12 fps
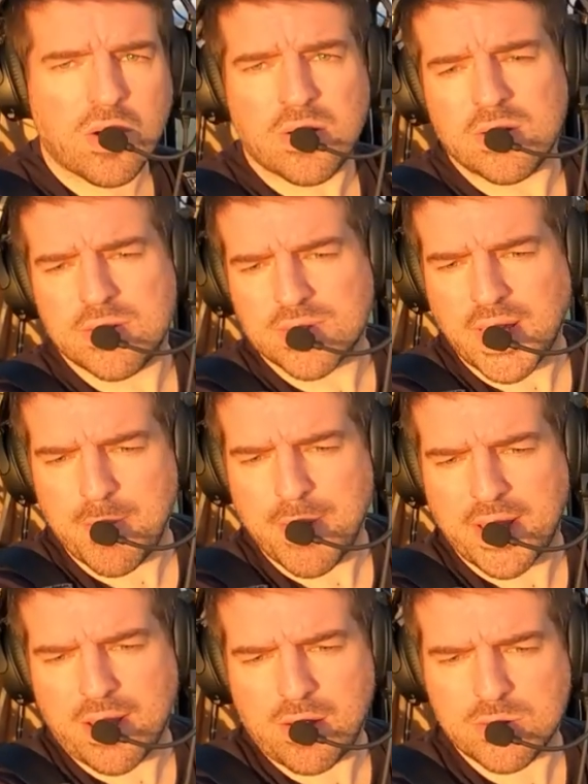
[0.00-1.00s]
Oh, it's
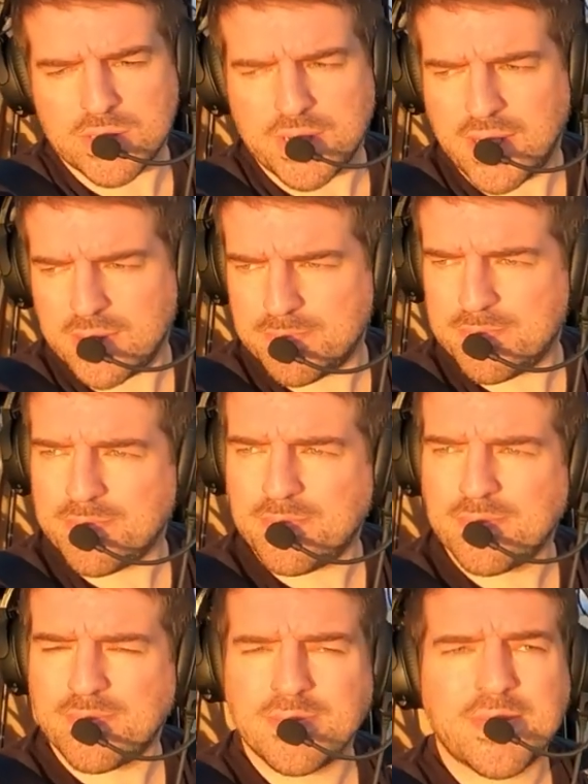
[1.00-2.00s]
getting a bit cold tonight.
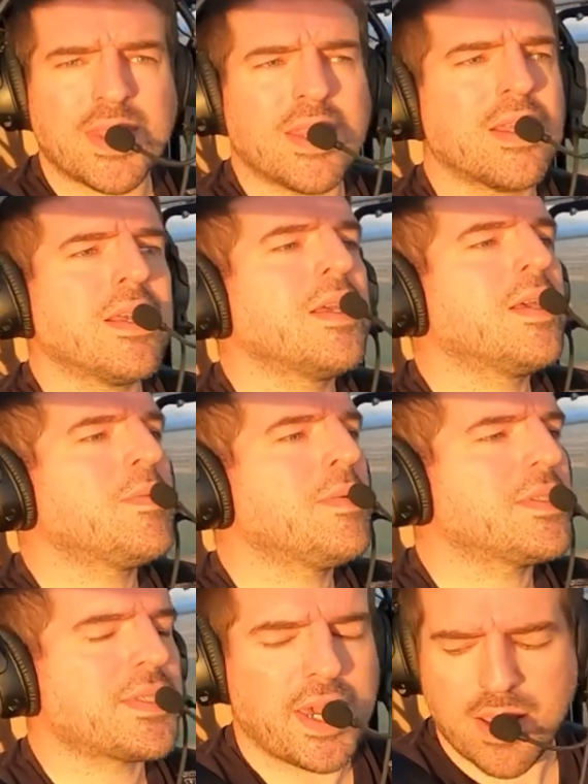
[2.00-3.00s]

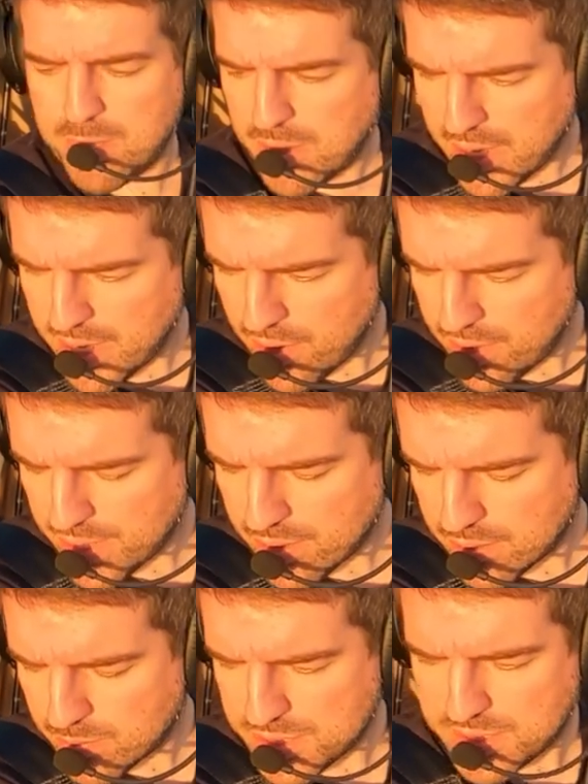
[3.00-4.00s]
Let's get my
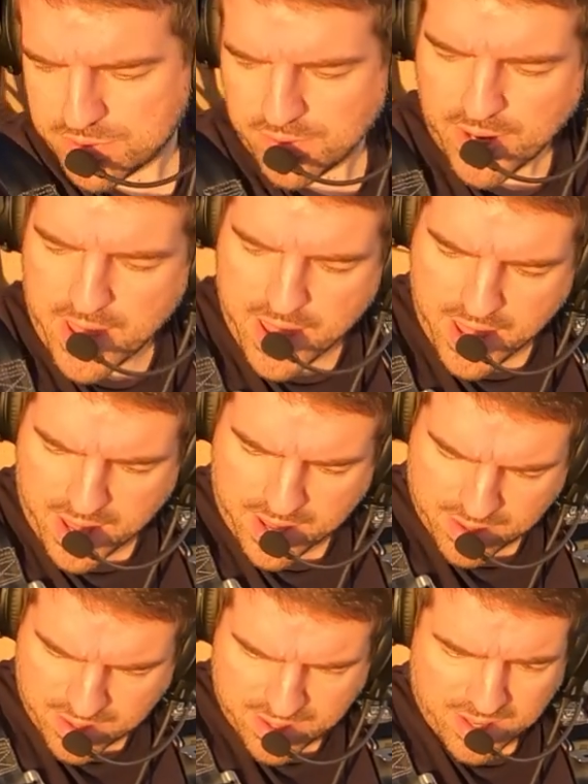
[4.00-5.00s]
hoodie on which is right
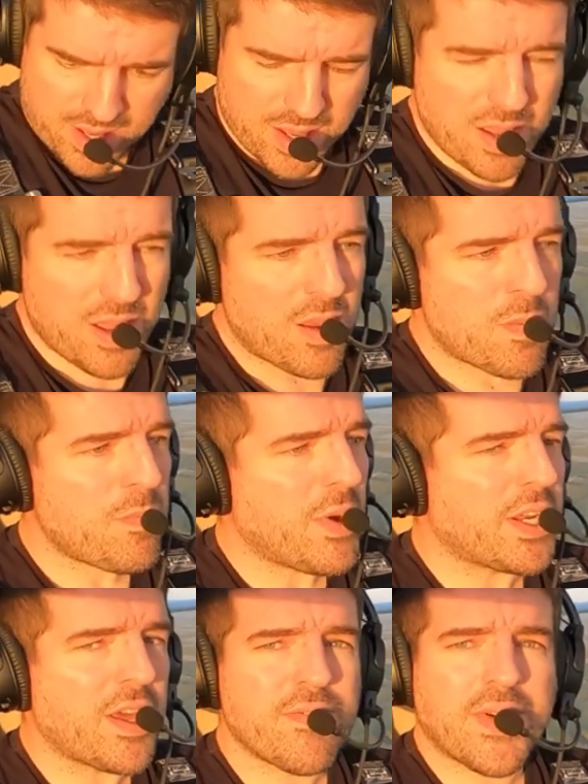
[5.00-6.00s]
here
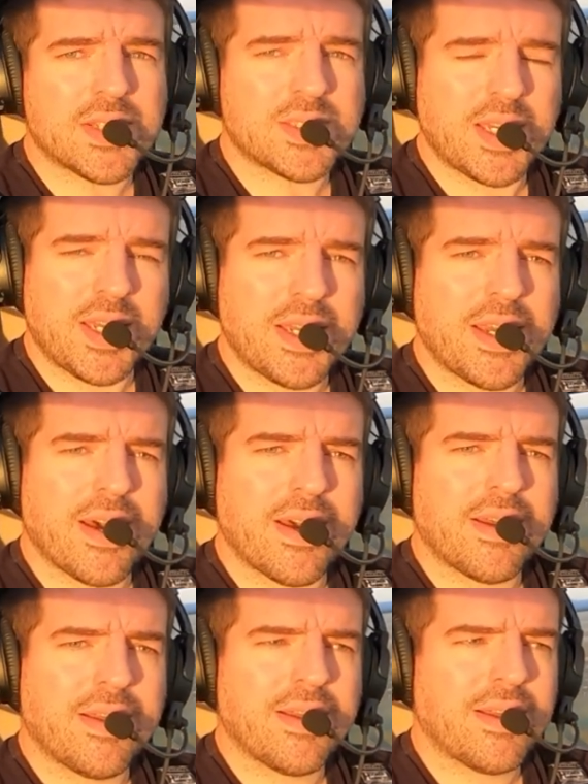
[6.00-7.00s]
but I don't fancy
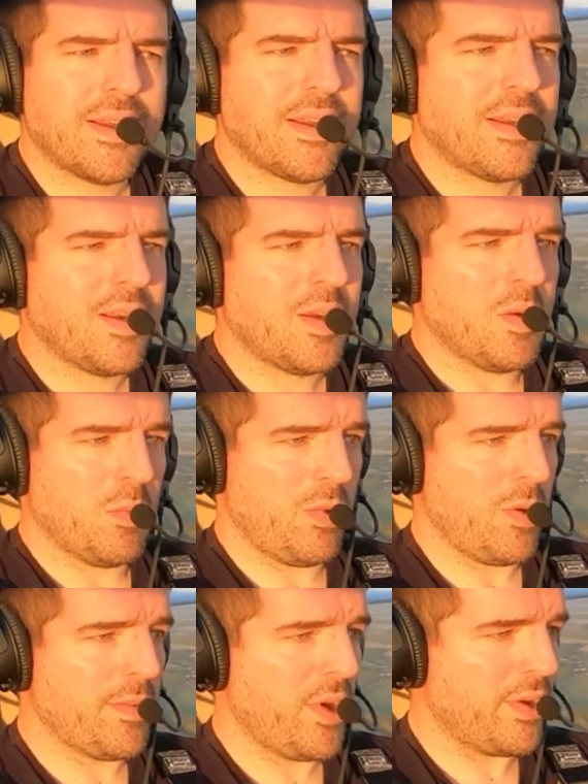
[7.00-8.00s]
uh,
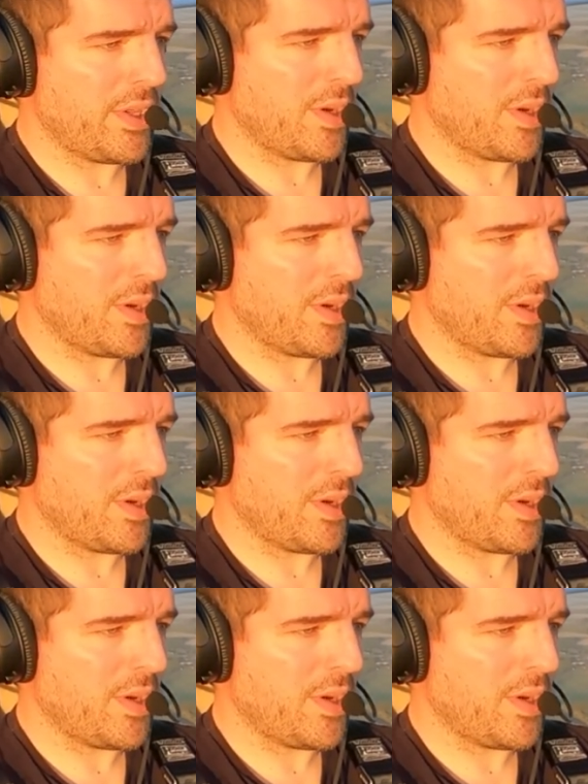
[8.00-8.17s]
putting